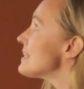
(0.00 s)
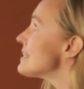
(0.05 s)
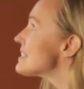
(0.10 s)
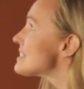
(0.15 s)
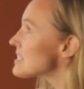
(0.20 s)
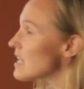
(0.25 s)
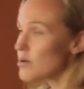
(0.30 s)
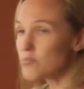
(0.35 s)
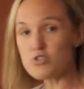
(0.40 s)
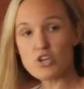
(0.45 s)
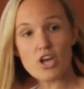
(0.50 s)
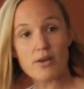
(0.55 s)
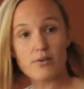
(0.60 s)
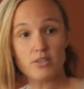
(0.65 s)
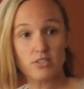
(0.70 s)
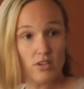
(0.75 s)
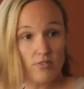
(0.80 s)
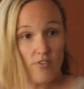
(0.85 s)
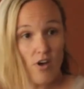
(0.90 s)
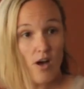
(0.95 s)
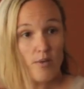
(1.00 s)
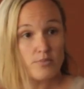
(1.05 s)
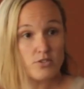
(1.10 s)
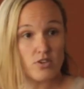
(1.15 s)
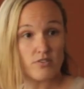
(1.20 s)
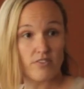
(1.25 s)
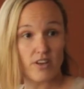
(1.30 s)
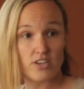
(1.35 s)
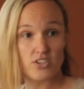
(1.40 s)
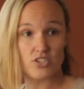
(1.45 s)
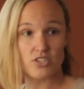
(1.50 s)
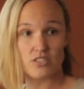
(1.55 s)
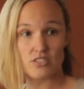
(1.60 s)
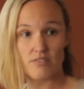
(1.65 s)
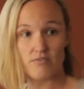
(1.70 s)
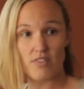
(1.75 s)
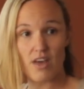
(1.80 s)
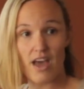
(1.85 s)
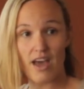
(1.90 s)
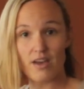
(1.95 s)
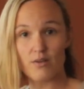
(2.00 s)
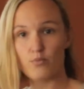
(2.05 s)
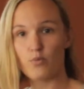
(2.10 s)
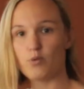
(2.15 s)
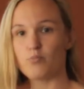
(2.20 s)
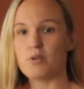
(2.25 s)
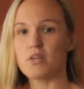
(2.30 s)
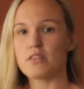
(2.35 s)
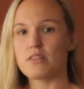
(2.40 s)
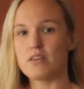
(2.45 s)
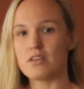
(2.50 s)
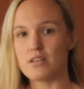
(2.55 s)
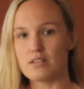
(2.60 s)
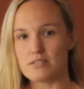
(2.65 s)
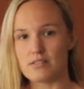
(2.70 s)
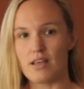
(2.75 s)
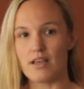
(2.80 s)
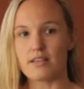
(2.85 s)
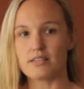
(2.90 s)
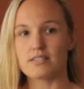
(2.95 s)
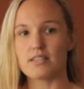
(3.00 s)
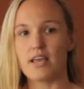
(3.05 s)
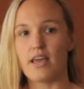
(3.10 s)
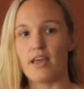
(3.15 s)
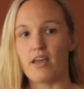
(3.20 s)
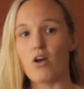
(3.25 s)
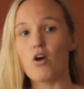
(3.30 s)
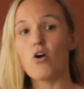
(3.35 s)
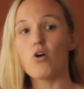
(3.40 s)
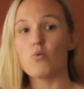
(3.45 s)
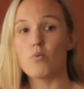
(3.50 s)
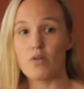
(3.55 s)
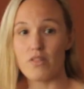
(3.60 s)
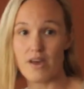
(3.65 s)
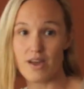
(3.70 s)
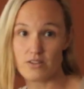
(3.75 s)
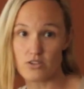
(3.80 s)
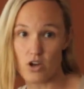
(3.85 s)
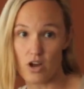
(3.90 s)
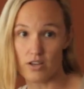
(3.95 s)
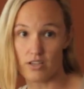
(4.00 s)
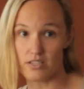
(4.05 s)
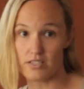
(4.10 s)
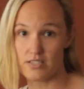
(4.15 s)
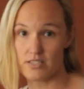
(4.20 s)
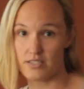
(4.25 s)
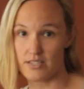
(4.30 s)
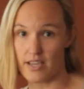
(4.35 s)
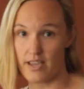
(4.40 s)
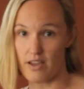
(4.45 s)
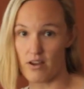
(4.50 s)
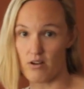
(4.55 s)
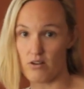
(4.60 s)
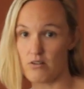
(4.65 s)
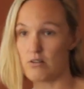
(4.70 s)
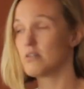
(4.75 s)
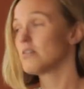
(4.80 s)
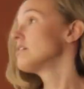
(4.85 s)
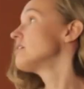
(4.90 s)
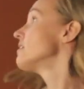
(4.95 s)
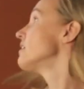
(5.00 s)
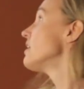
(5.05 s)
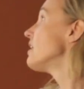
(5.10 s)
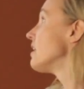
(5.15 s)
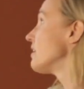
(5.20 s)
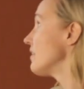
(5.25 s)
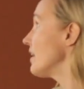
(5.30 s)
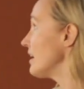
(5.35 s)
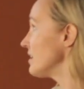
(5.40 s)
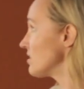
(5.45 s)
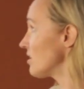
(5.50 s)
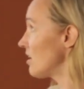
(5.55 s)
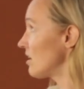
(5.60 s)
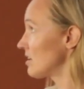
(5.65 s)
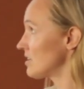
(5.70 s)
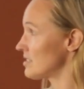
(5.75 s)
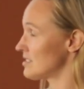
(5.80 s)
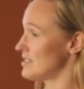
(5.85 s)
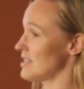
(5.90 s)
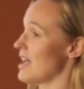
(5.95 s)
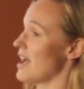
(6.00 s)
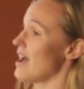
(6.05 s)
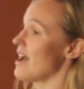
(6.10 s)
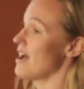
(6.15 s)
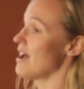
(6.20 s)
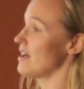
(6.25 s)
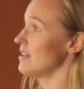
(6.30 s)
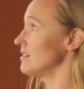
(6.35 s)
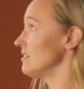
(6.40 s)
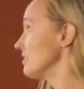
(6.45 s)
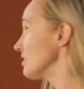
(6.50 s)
Subjective observations of that would be things like saying, oh, well, that dog is scared. That dog is sad,